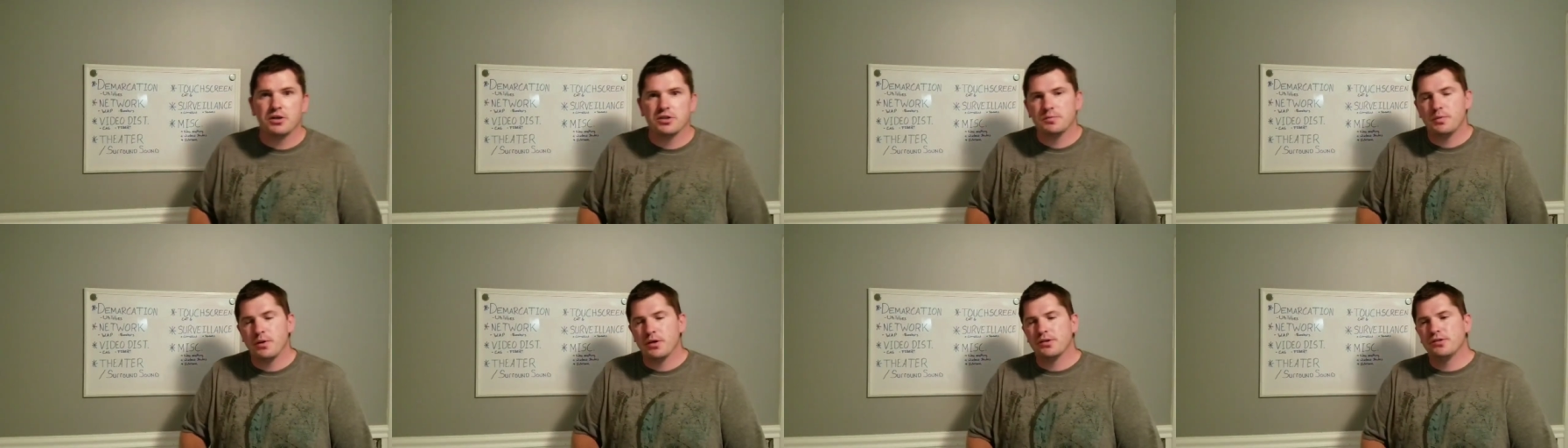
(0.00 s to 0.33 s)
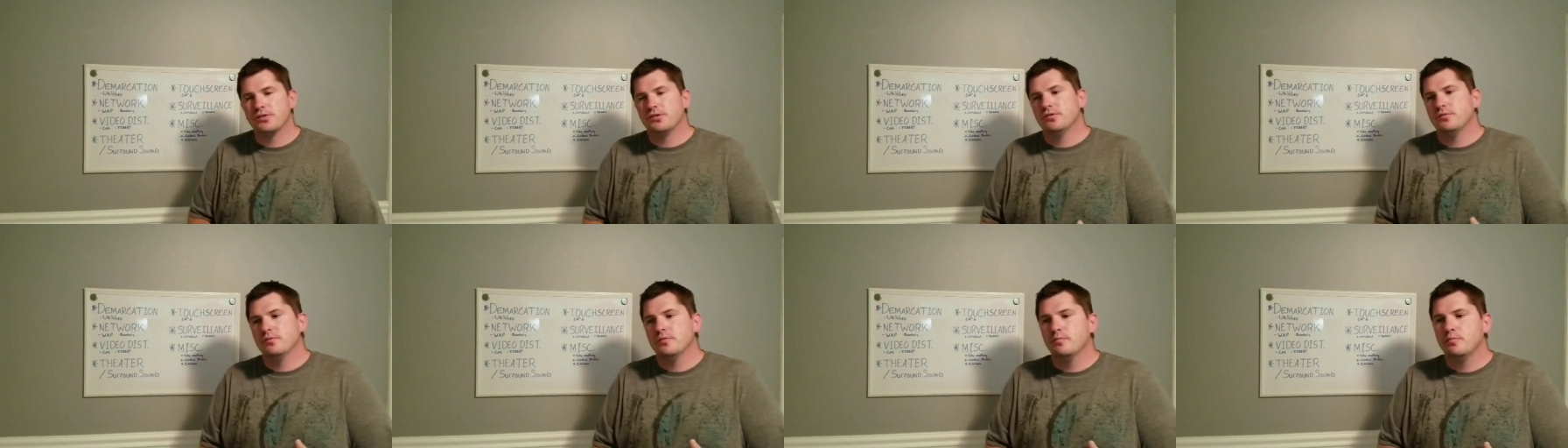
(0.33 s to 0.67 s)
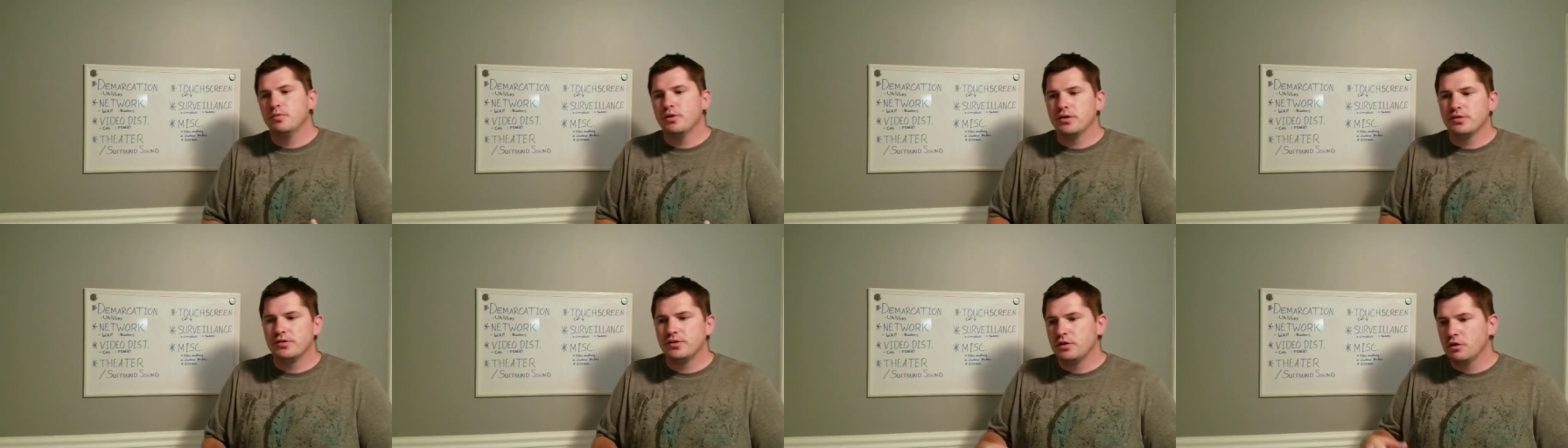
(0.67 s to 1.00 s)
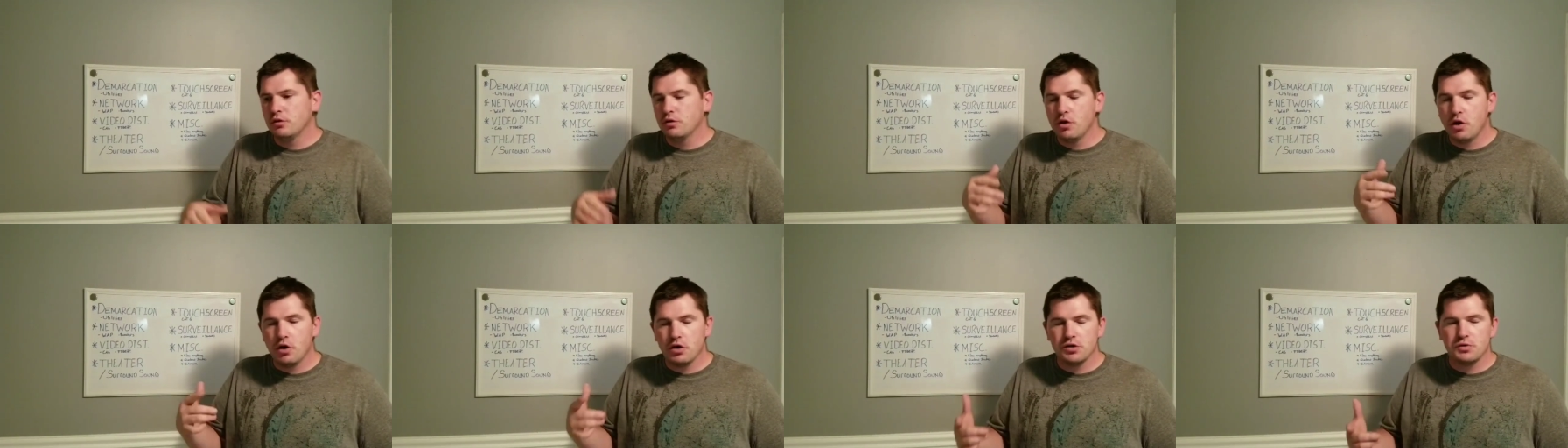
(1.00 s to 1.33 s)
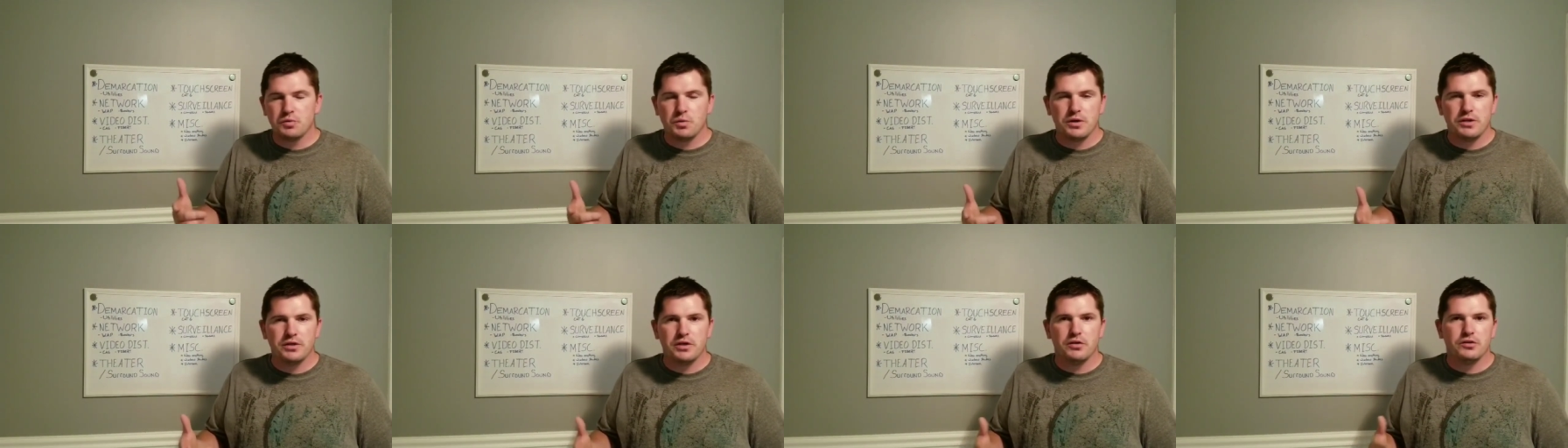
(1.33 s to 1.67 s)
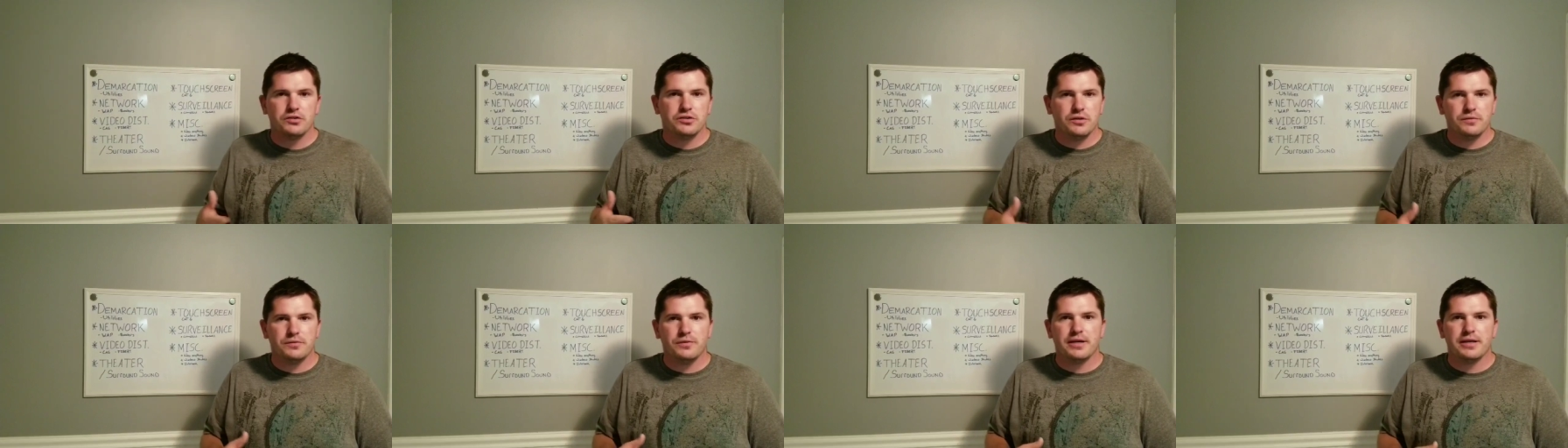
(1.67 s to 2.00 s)
Plus, plus, you know, large
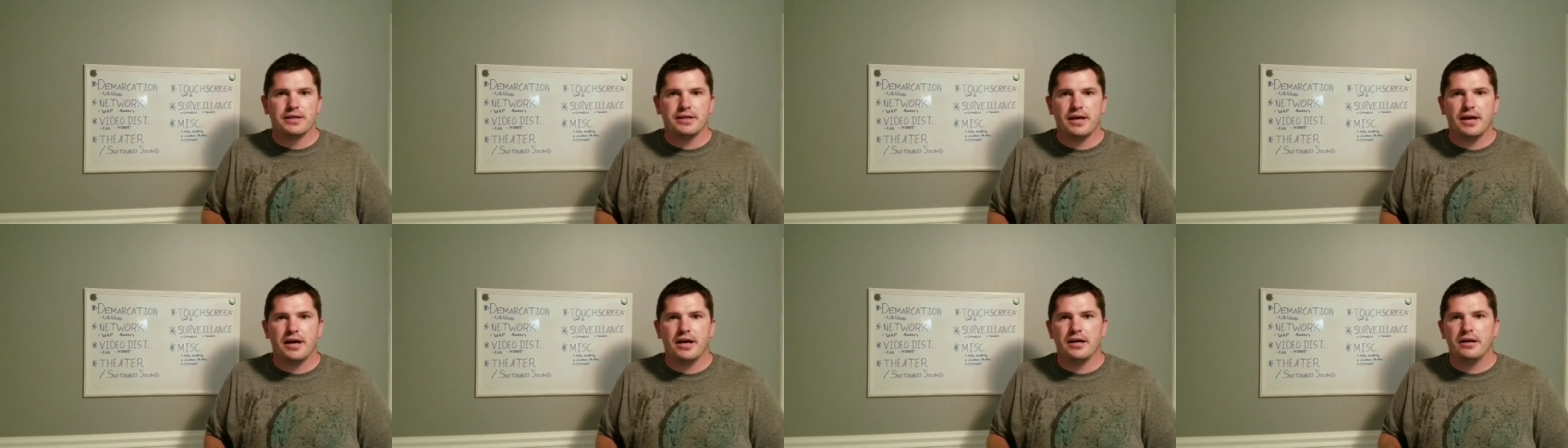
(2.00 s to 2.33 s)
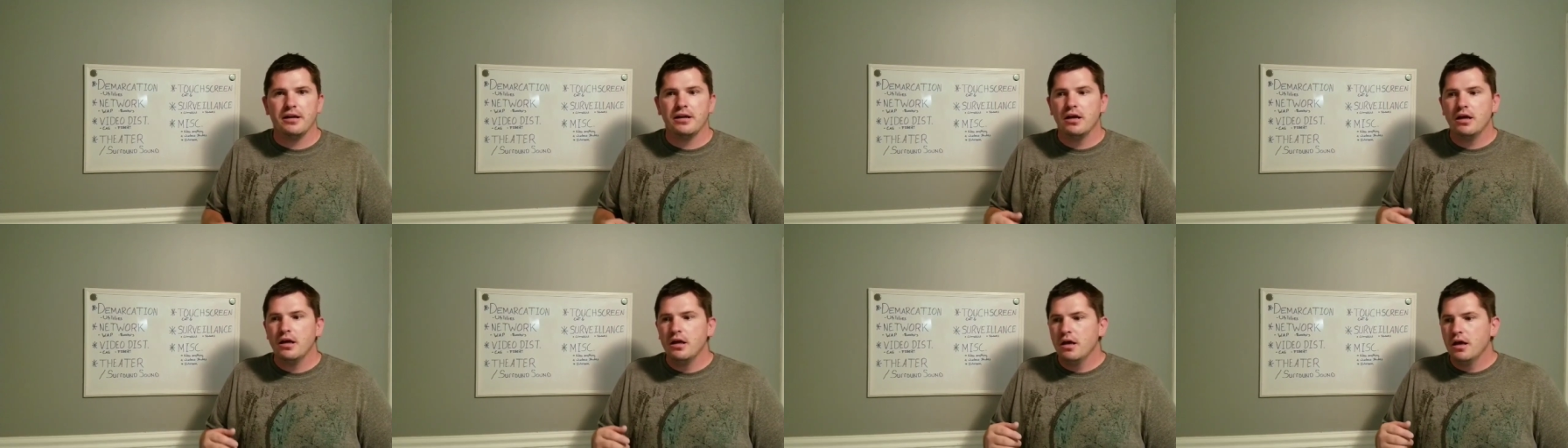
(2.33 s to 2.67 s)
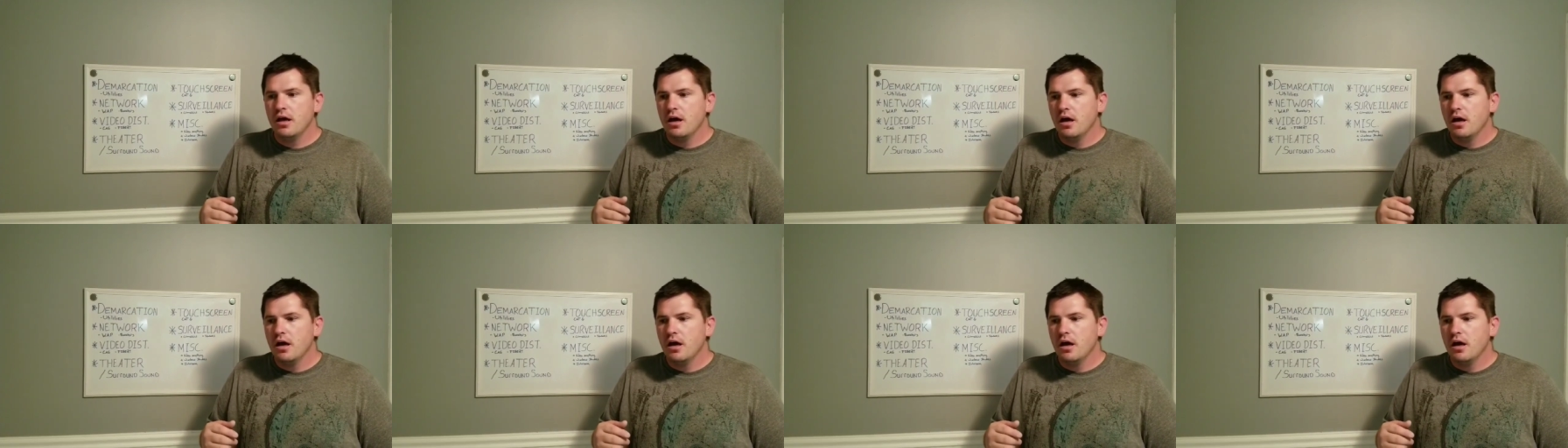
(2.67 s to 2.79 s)
windows, stuff like that.